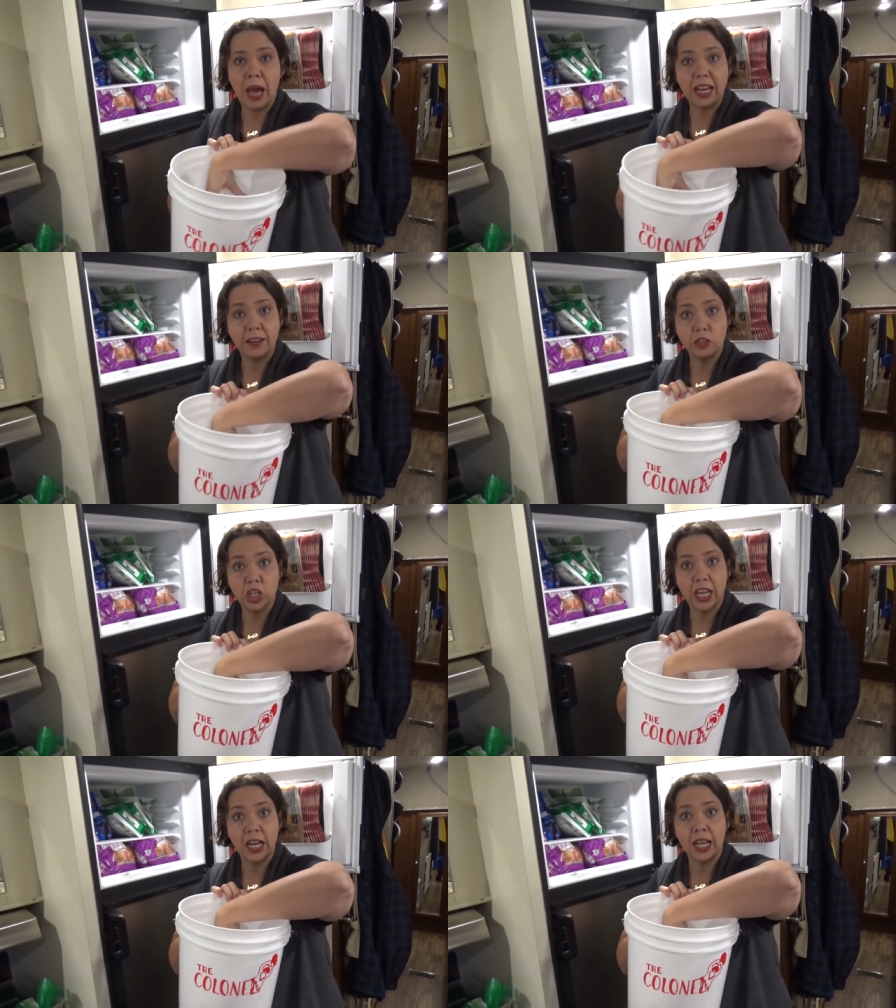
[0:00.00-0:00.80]
bag of
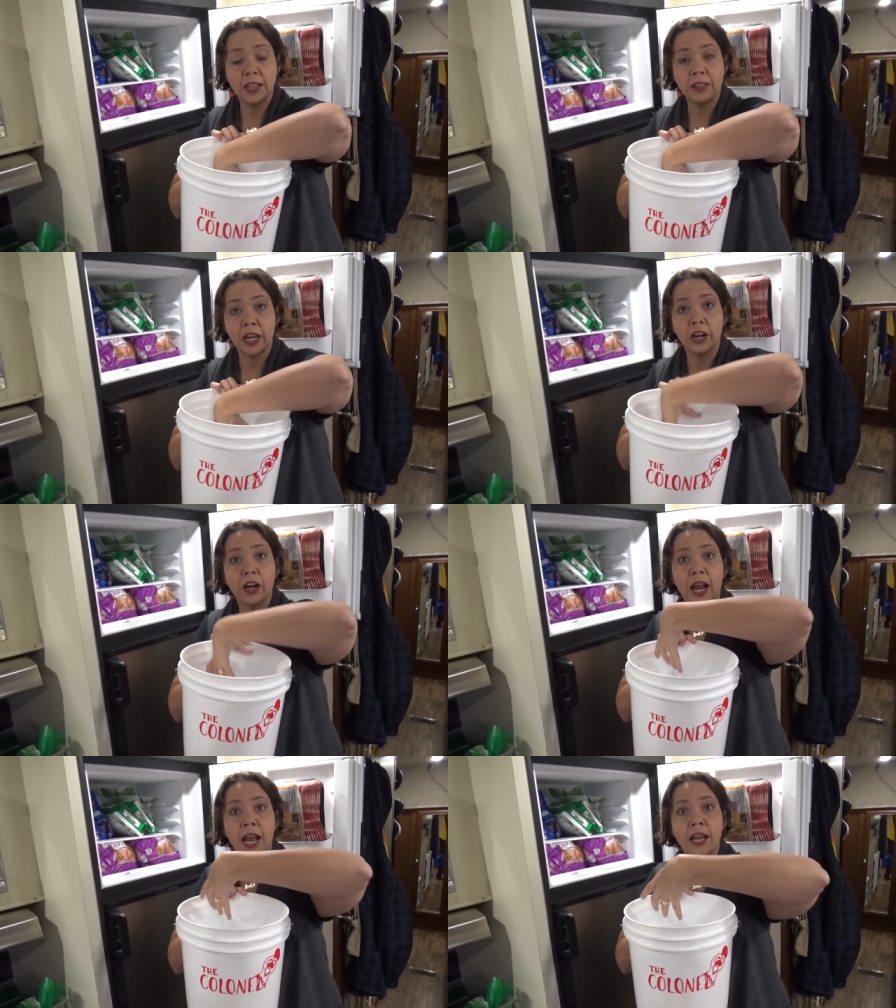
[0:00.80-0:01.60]
chicken in
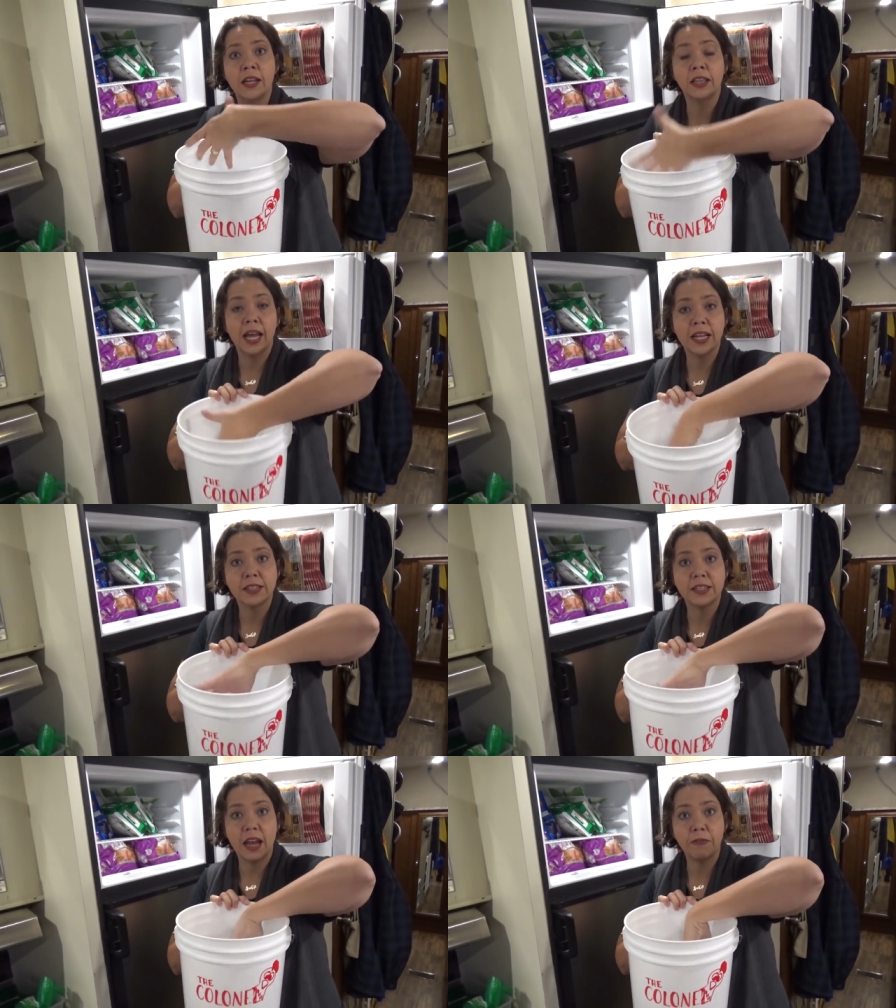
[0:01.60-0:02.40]
there and let it
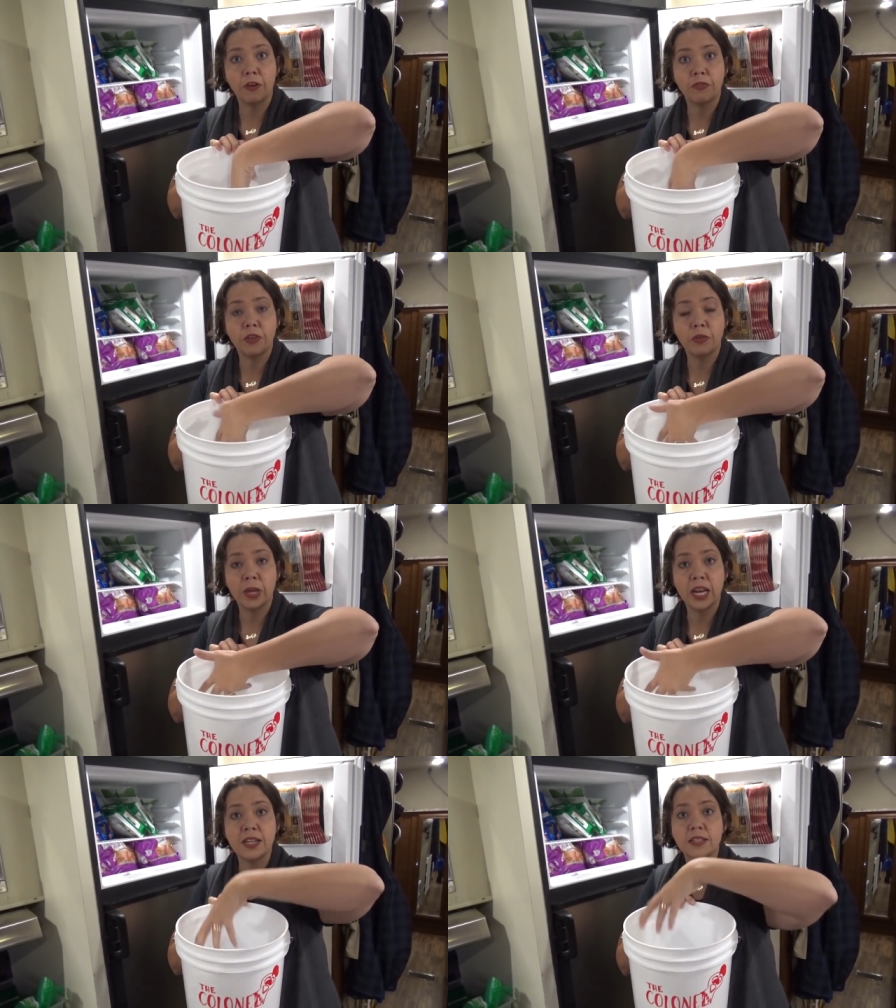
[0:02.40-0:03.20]
set for a few
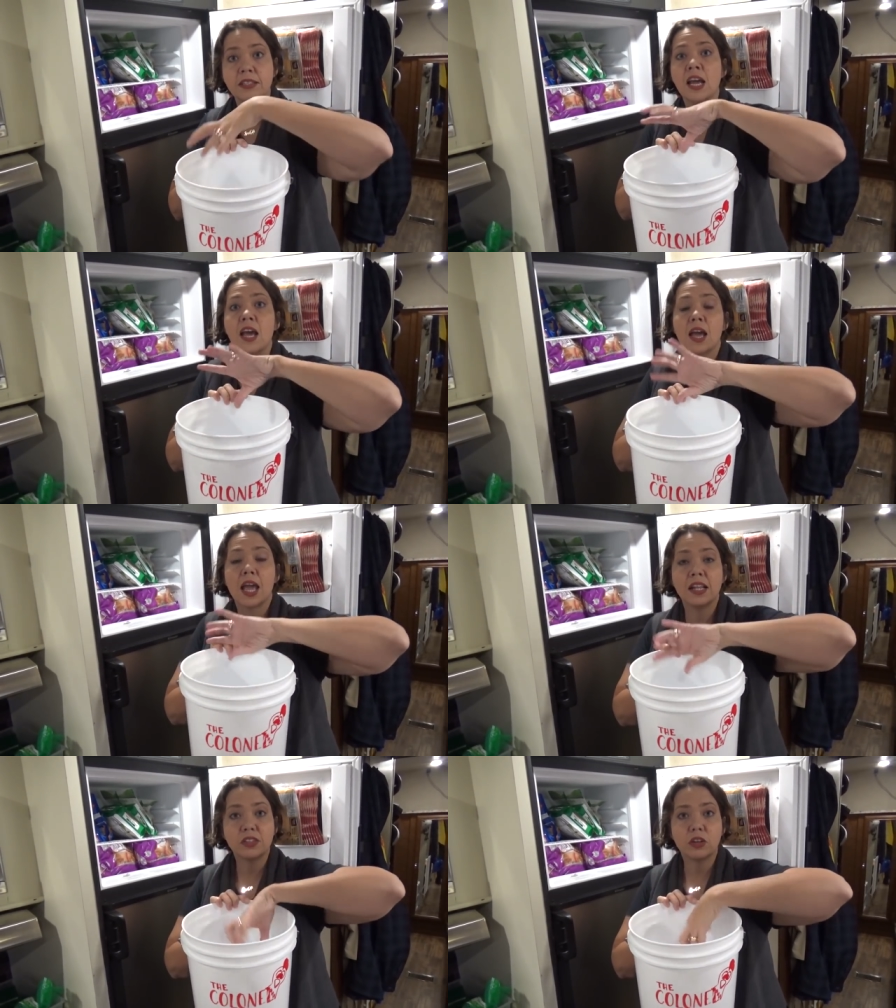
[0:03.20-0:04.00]
minutes
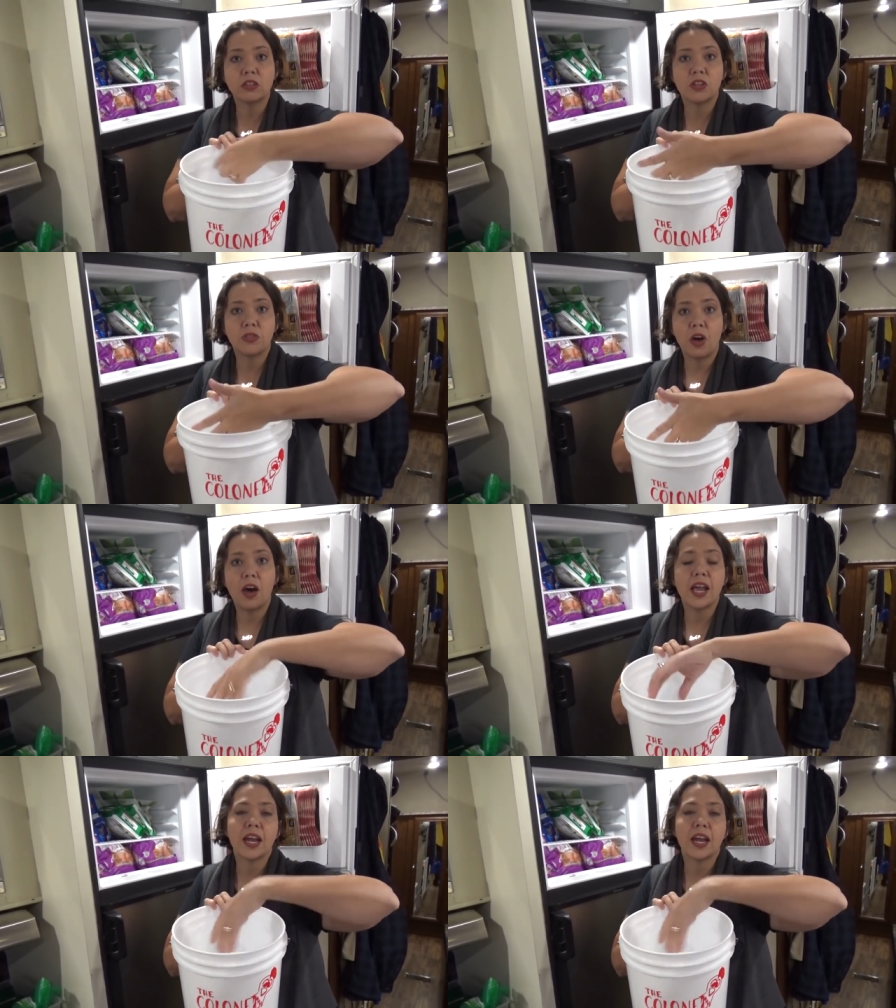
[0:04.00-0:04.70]
and start to thaw it.